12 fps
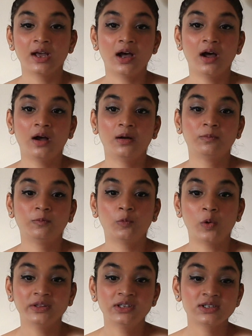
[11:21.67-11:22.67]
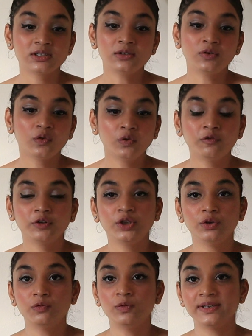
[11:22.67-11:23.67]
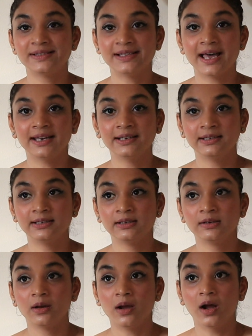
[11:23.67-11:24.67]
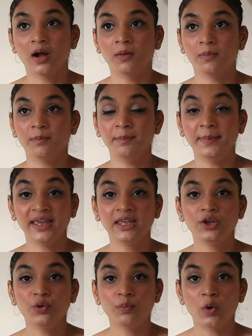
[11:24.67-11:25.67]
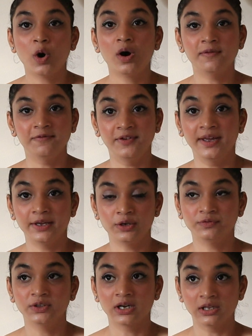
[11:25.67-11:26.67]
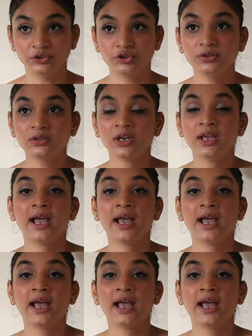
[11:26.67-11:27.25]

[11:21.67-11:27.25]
What this will do for you is that it'll make you more aware of the culture,